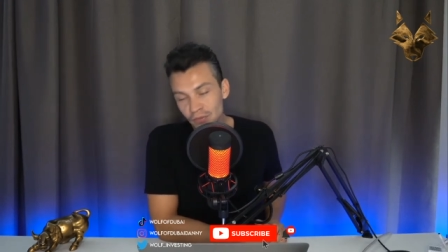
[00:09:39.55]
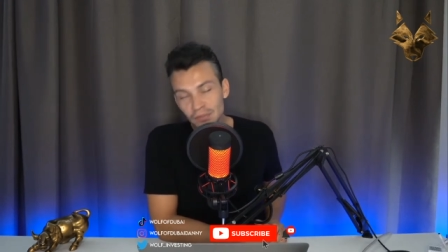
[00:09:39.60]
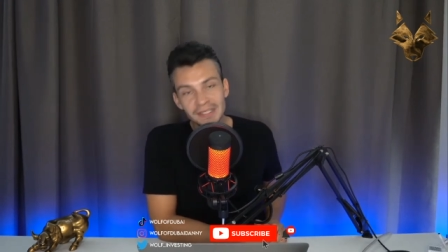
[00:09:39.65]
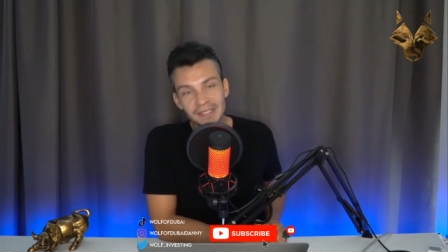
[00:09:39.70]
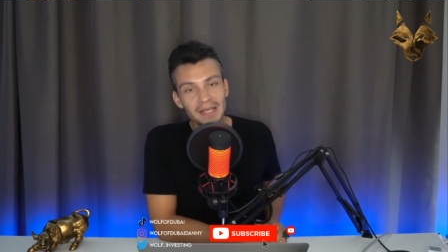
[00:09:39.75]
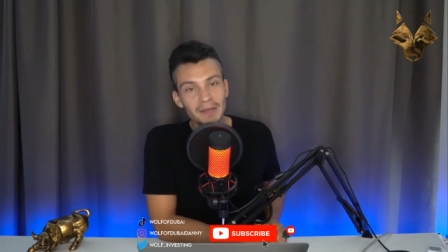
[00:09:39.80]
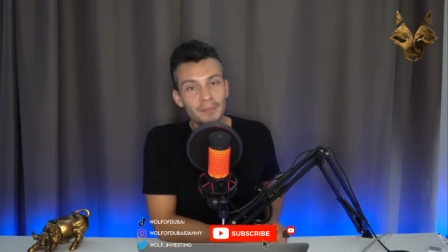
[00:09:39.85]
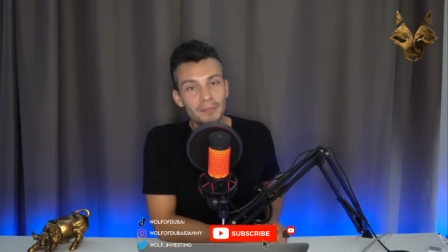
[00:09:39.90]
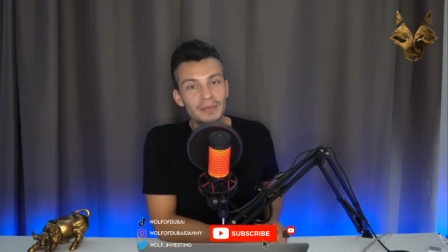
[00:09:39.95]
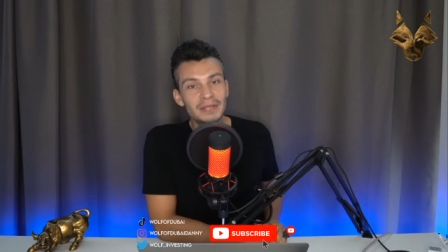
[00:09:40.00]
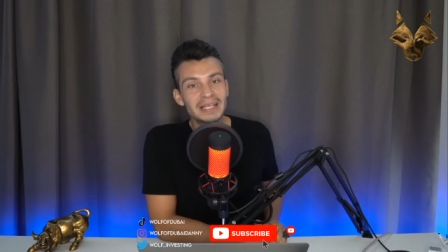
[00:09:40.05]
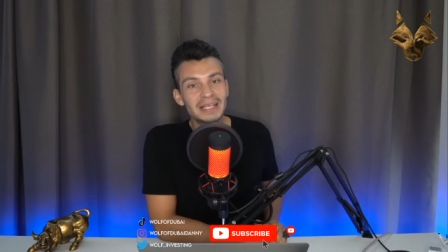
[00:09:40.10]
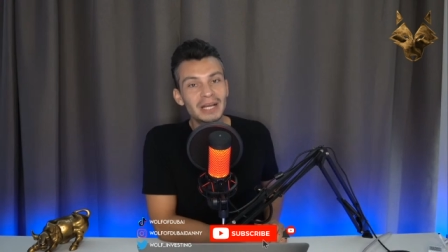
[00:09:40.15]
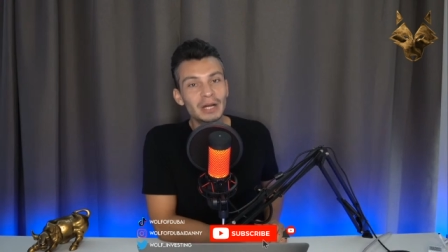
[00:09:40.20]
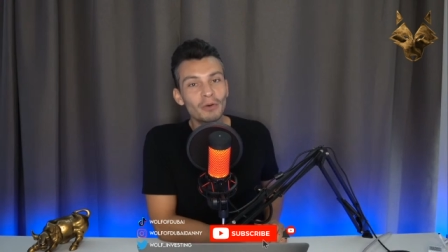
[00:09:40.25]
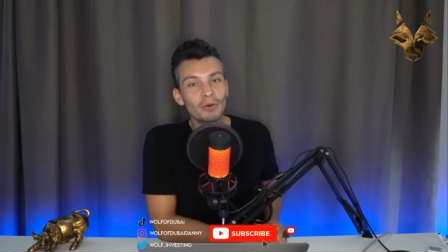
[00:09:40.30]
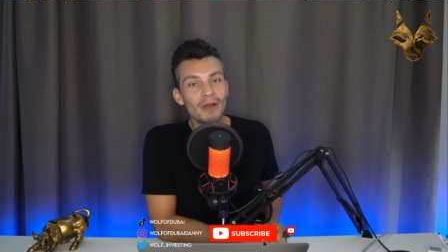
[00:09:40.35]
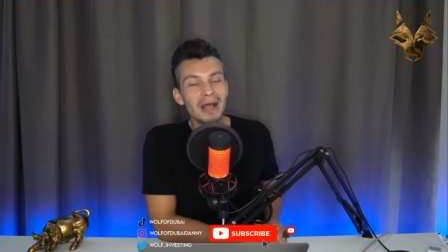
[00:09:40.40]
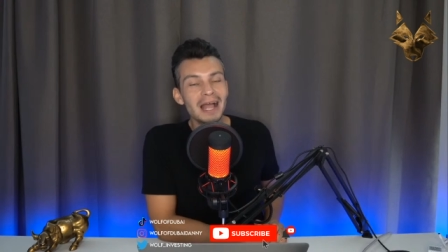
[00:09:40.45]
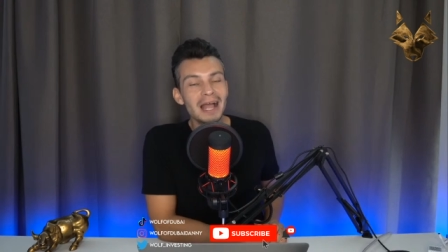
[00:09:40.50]

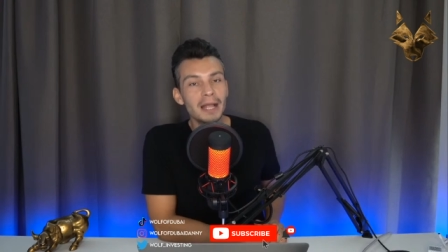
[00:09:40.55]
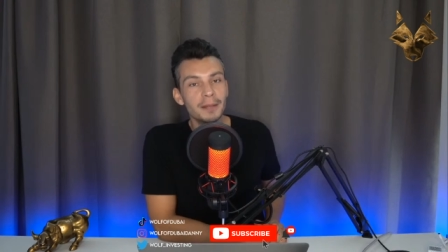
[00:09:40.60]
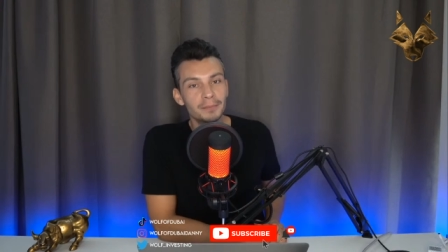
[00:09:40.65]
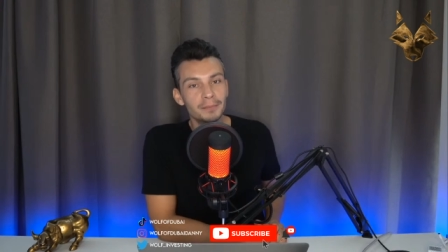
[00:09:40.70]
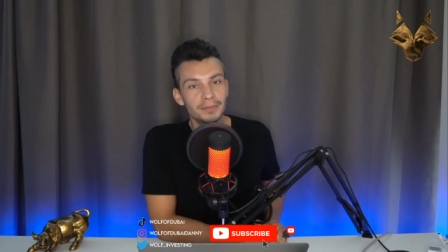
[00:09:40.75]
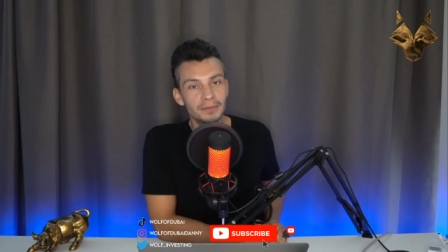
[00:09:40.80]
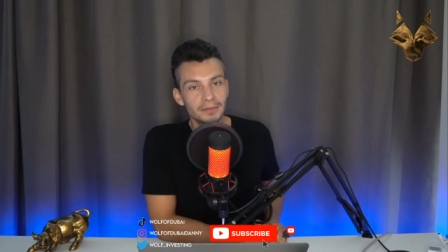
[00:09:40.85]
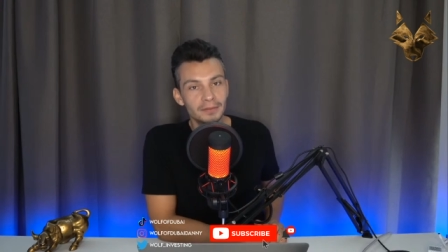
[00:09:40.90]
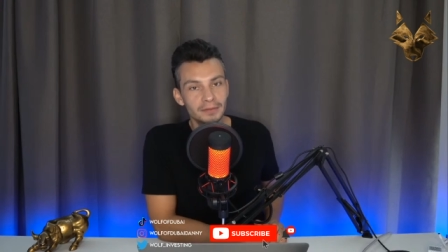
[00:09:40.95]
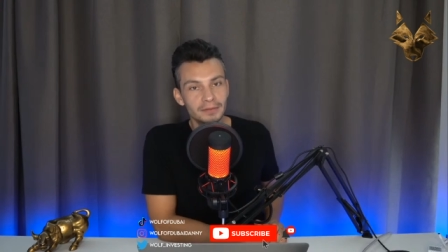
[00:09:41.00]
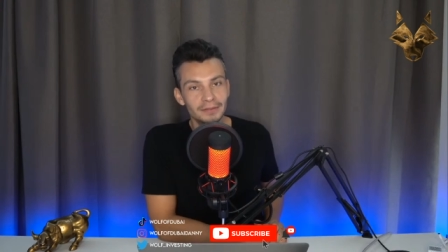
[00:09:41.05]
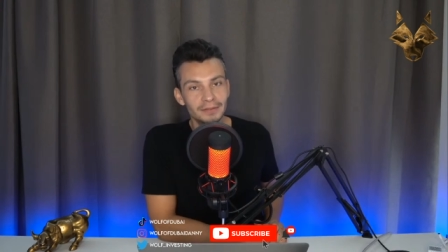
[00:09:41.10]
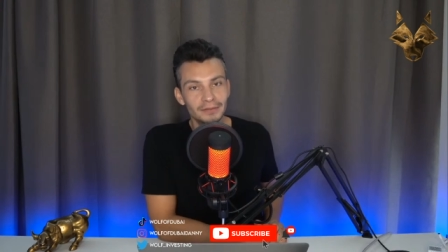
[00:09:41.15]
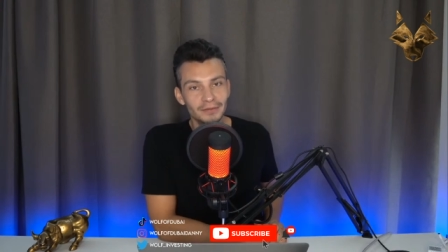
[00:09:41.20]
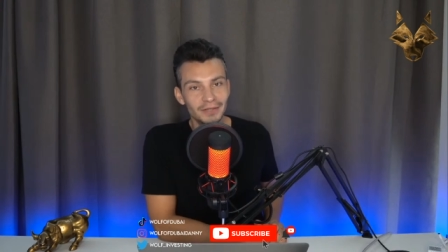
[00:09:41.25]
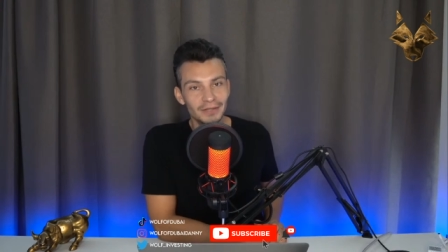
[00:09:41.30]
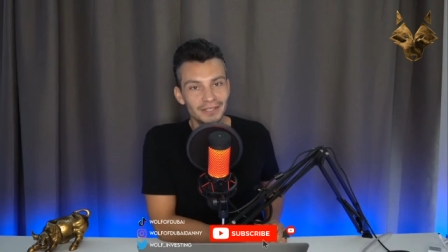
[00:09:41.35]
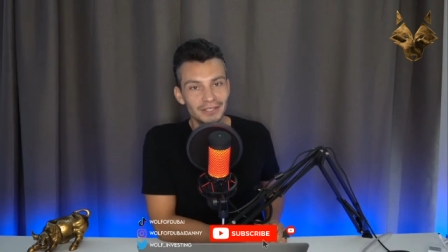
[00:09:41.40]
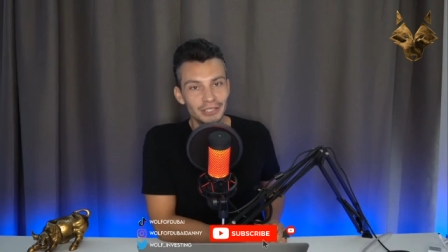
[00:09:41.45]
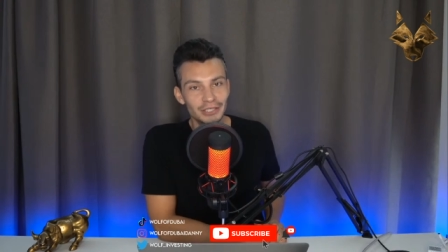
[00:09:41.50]
subscribe
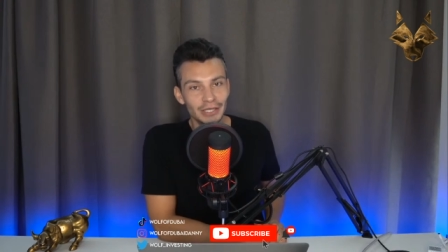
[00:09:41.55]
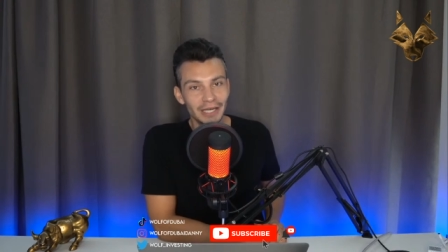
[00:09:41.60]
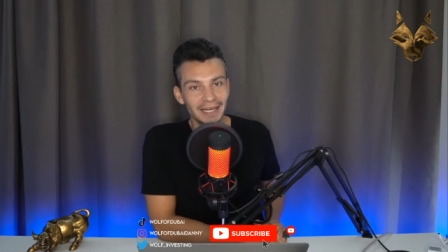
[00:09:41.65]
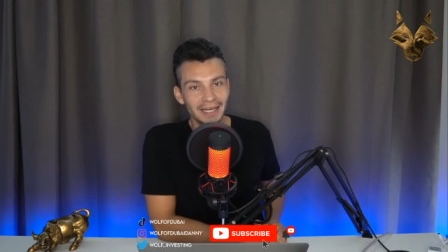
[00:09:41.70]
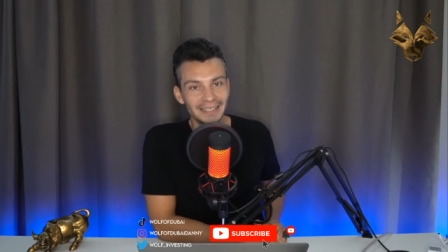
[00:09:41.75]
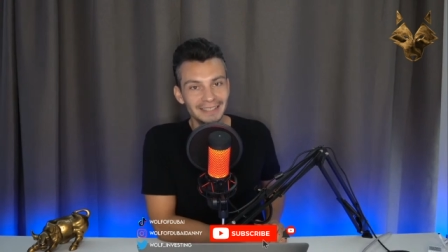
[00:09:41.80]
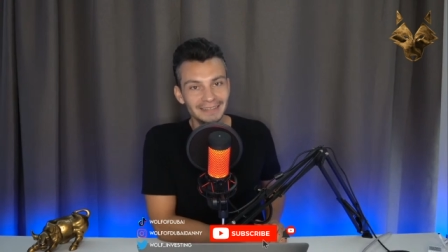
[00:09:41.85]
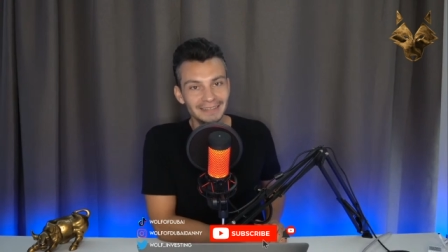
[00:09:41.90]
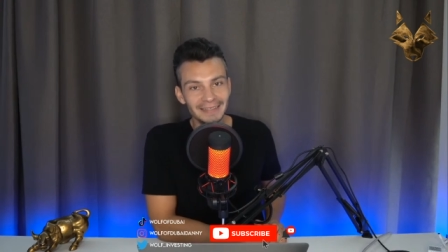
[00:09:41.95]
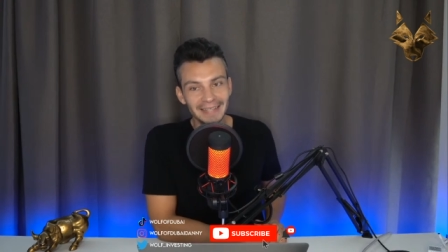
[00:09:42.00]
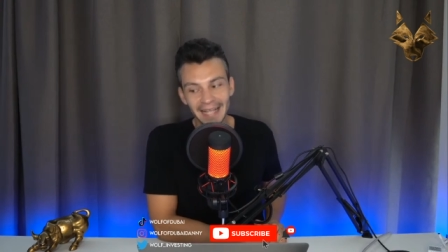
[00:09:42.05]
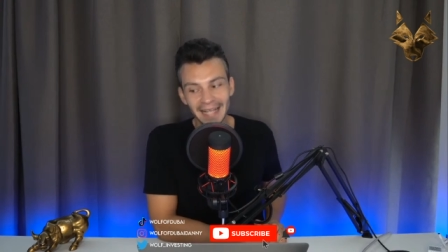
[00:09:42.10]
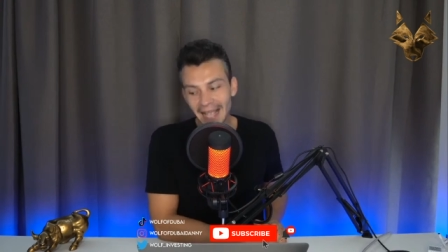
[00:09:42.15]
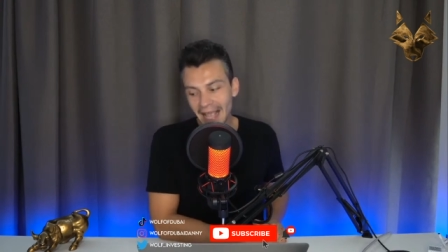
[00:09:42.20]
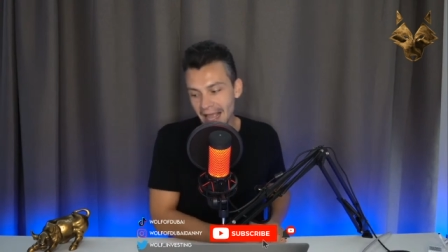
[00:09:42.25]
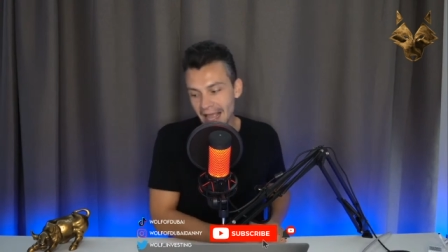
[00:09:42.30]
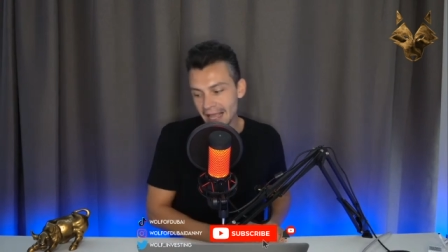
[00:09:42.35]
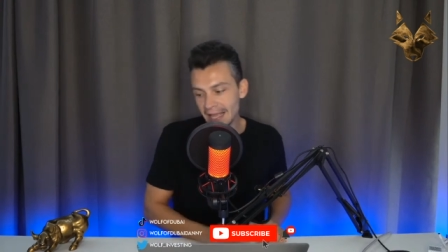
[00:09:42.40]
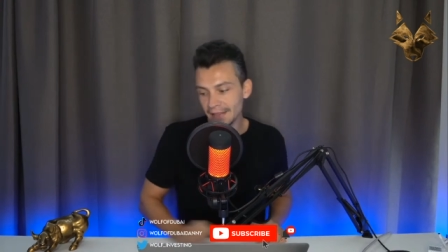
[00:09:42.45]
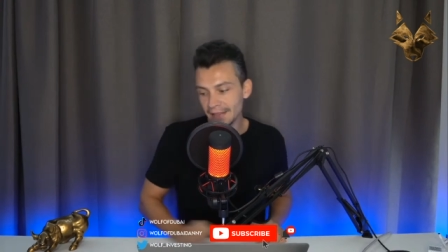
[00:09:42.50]
to this channel
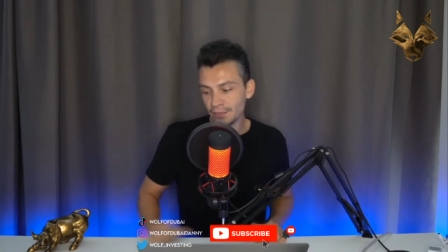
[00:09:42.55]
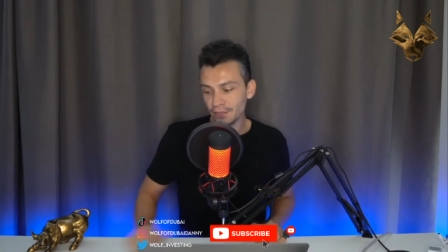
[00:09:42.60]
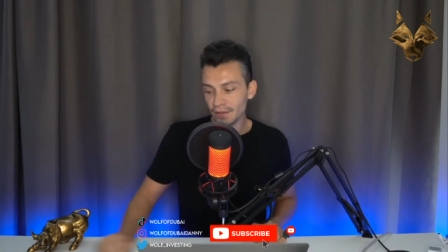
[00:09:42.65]
and